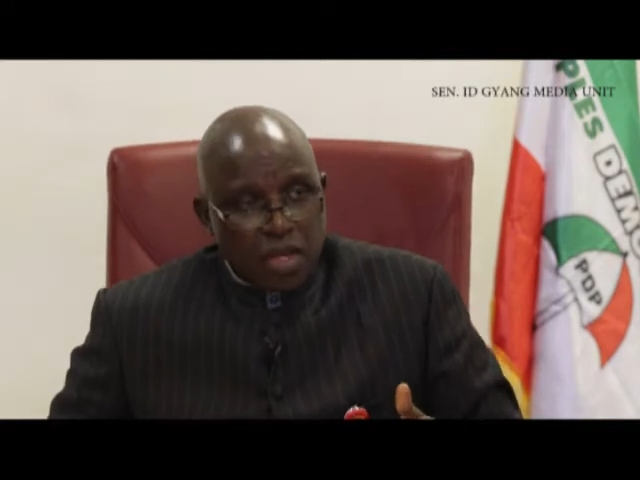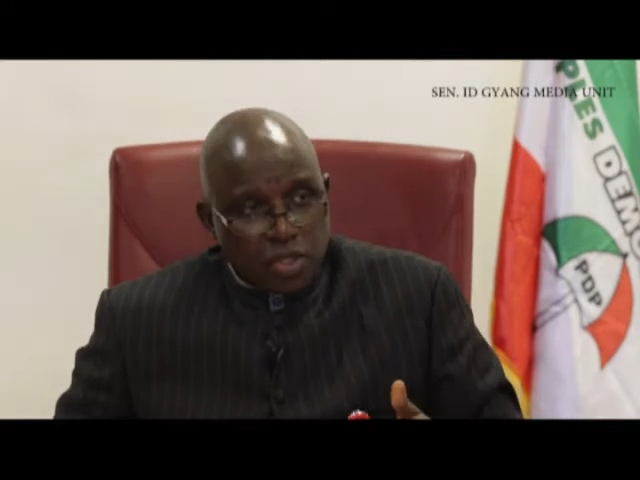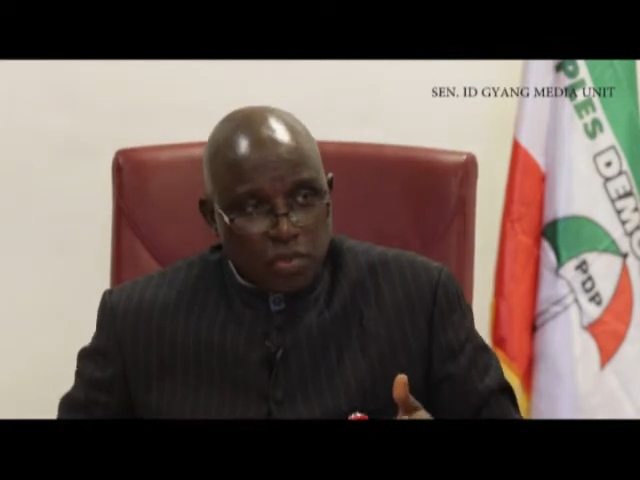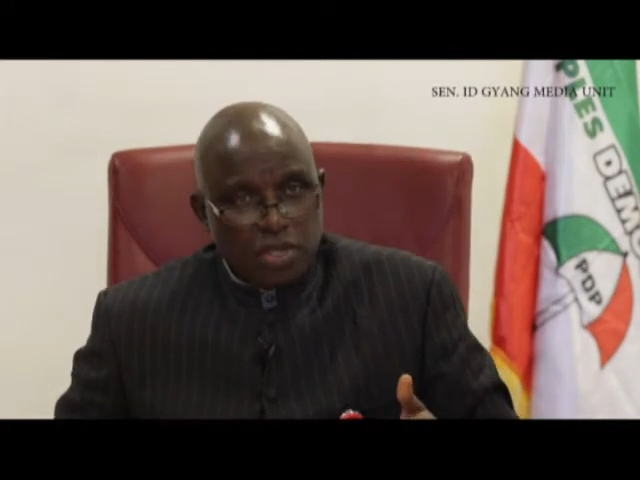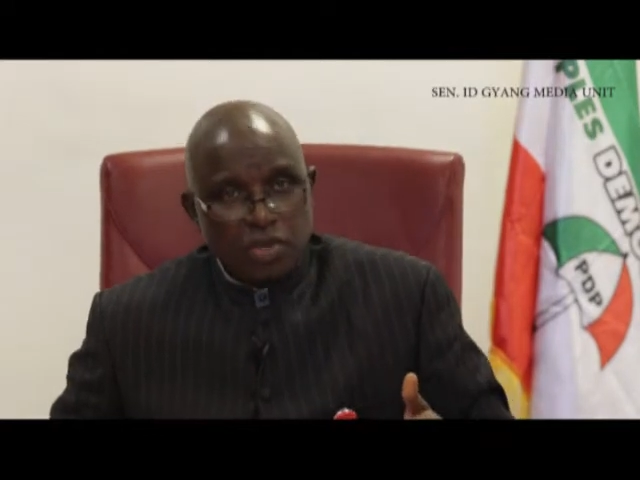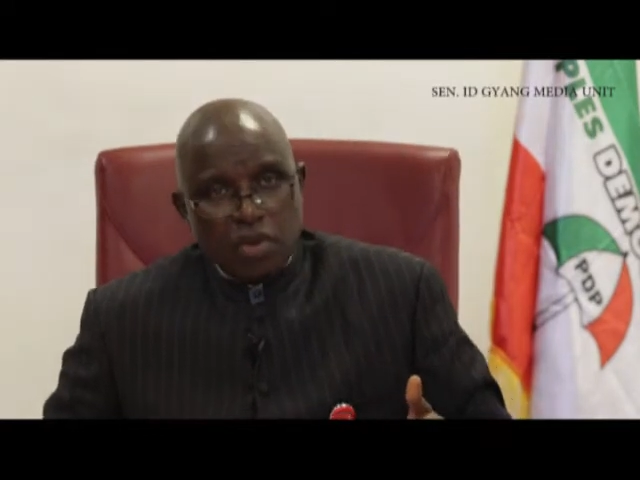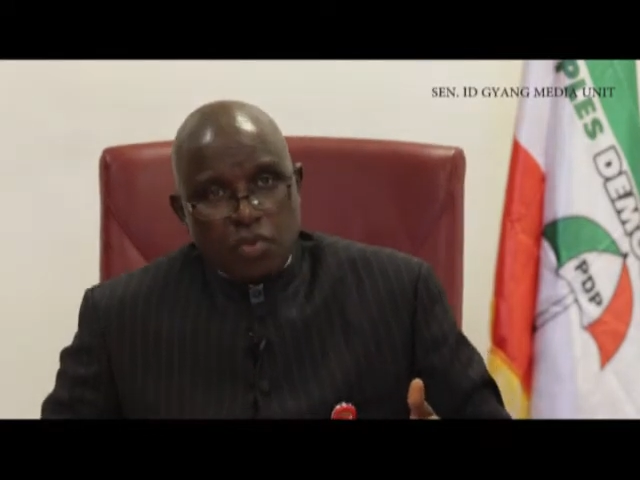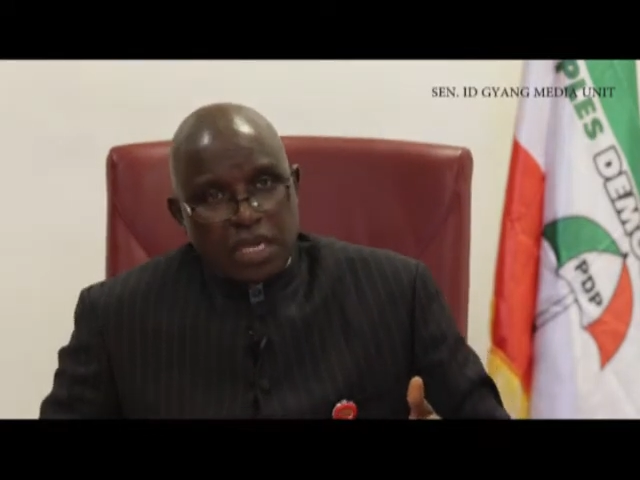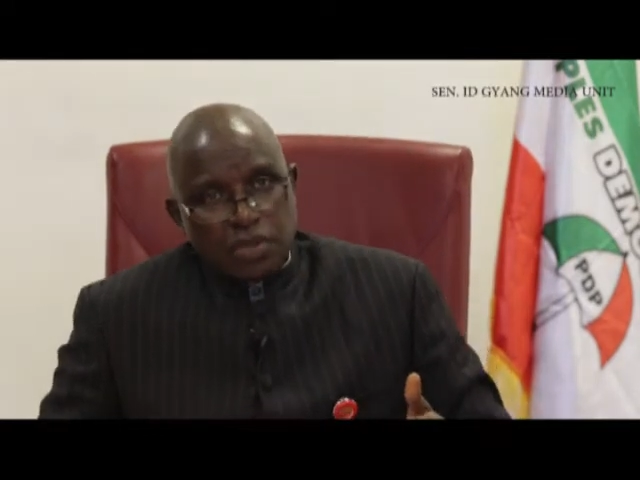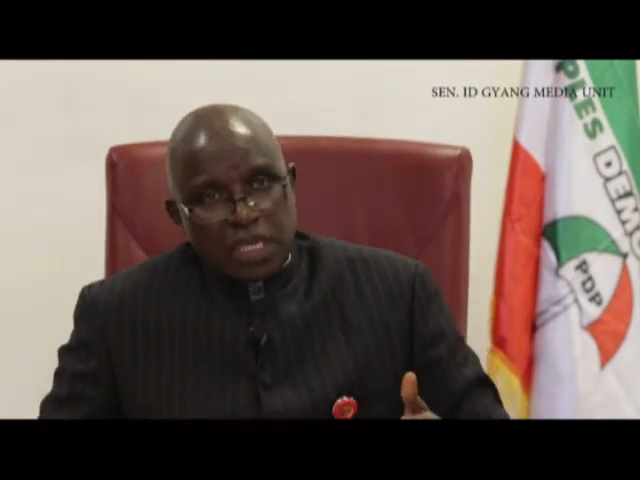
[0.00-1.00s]
So we do not
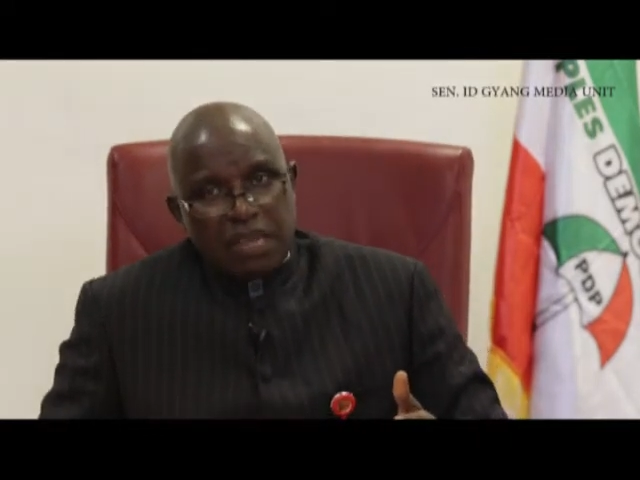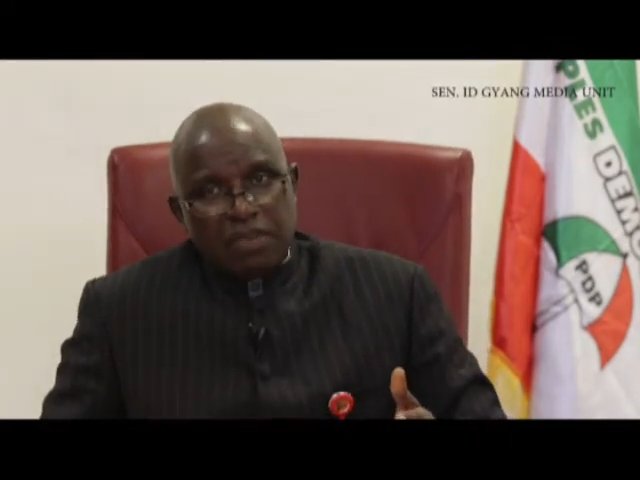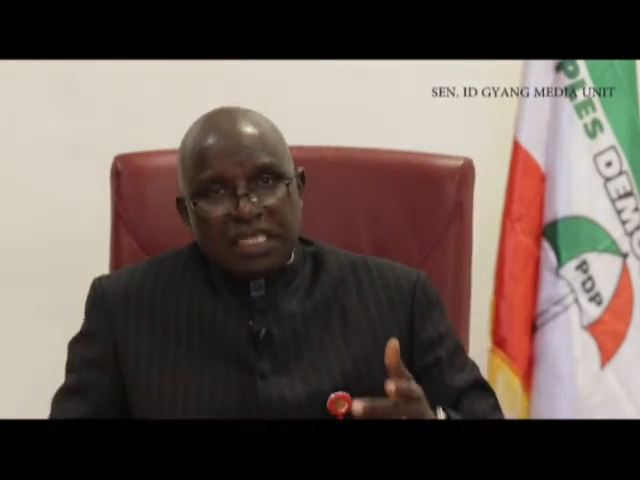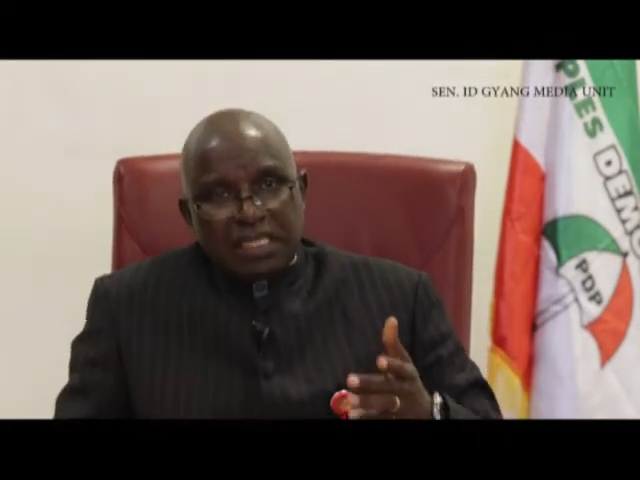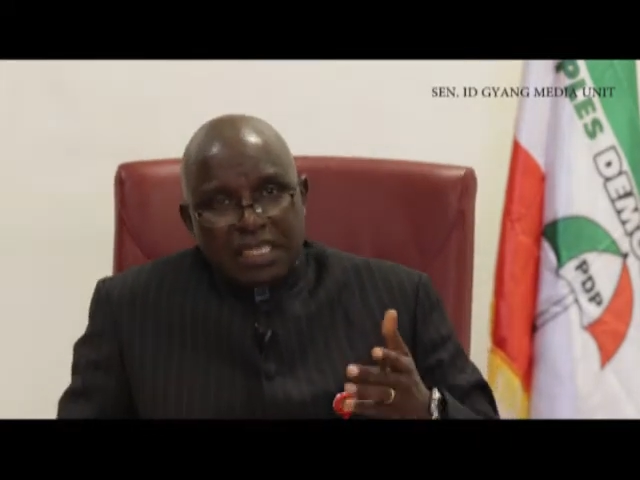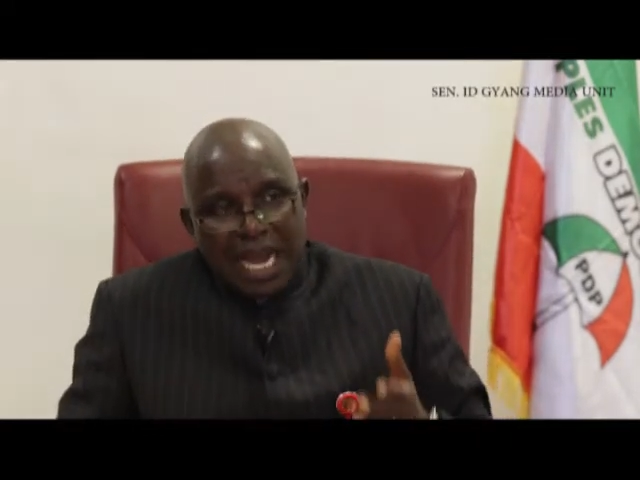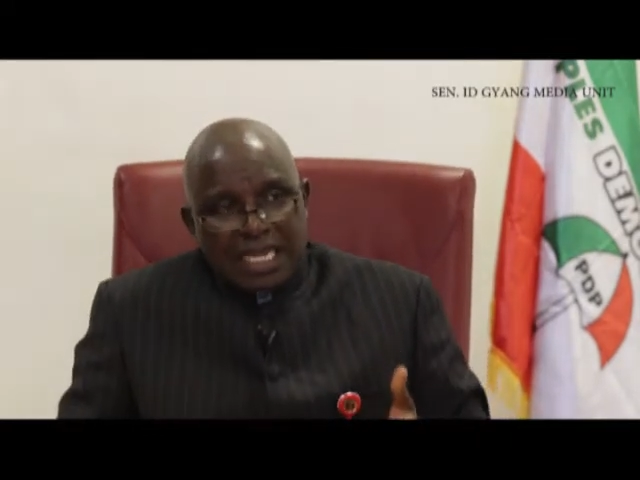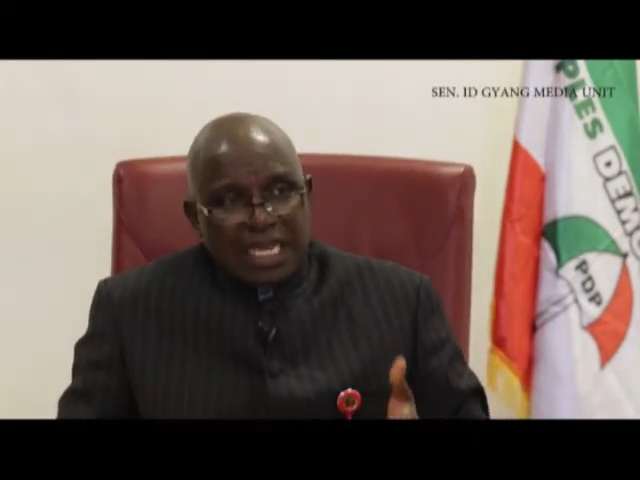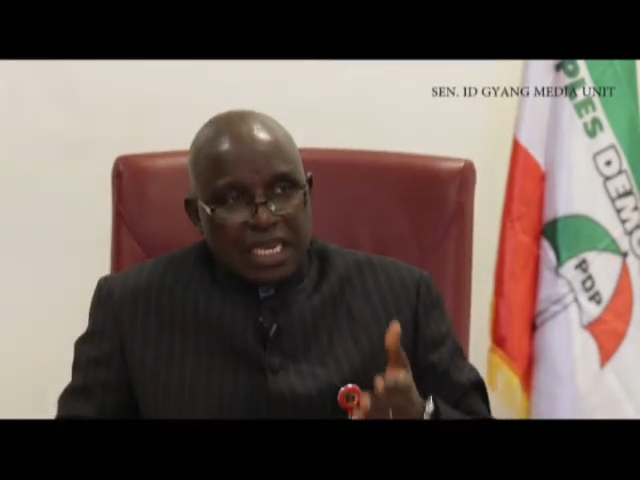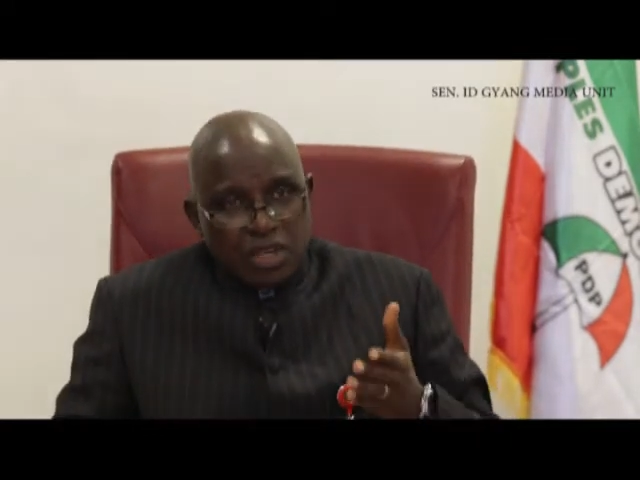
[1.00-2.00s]
want to even
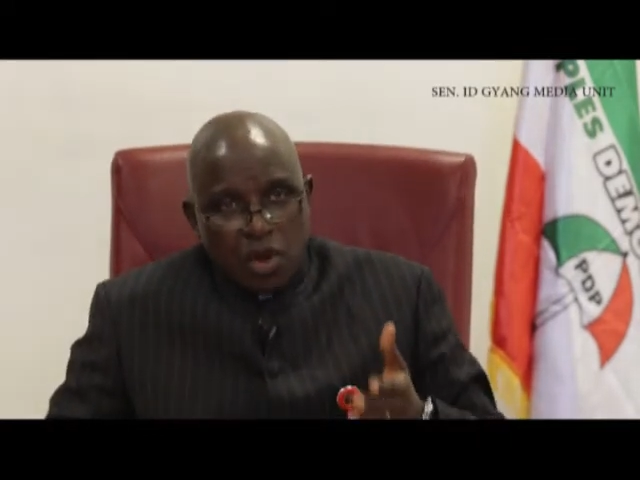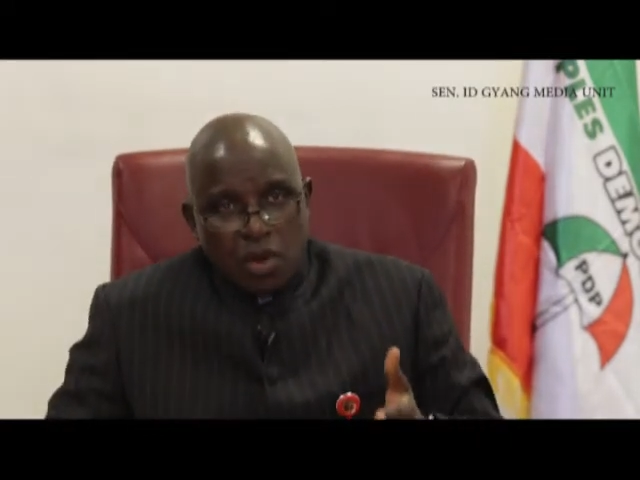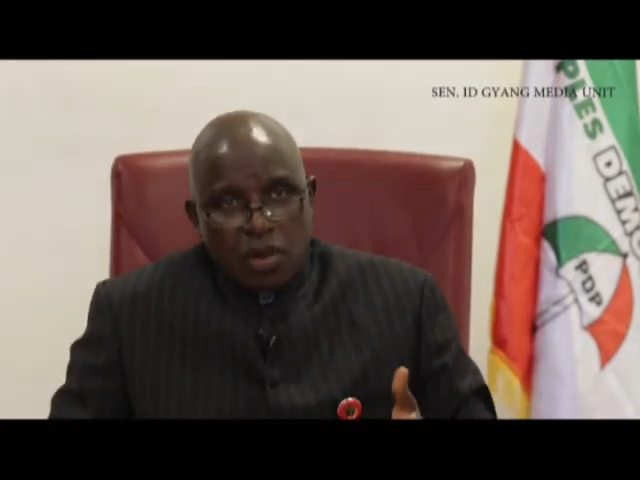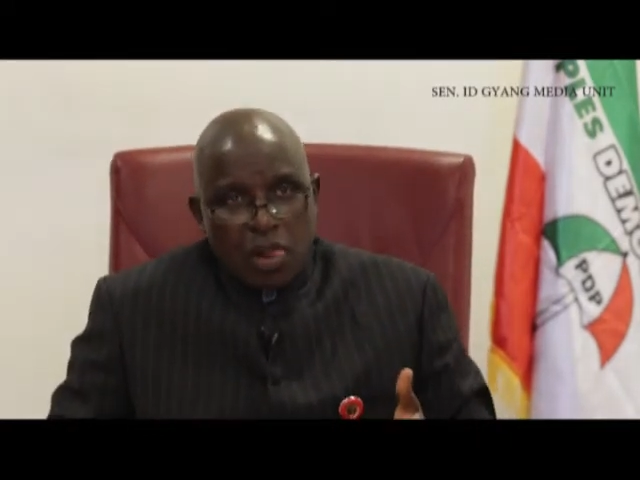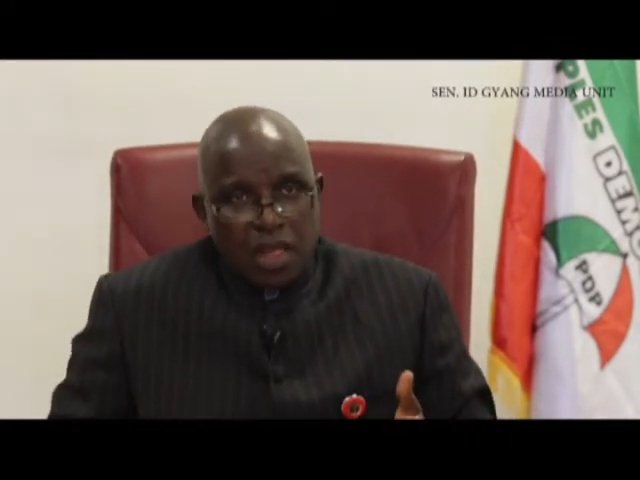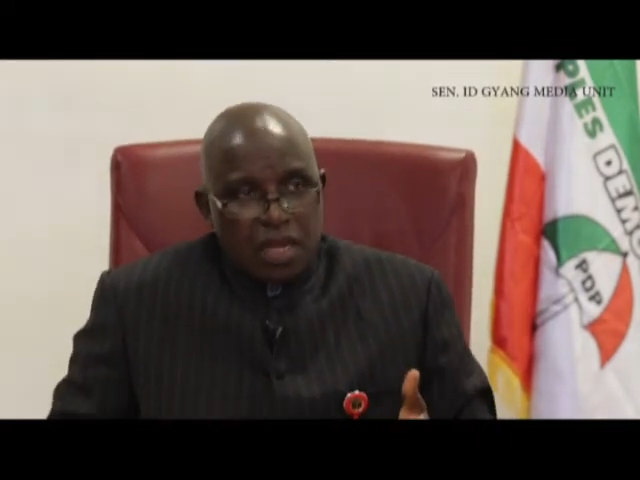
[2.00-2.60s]
start a law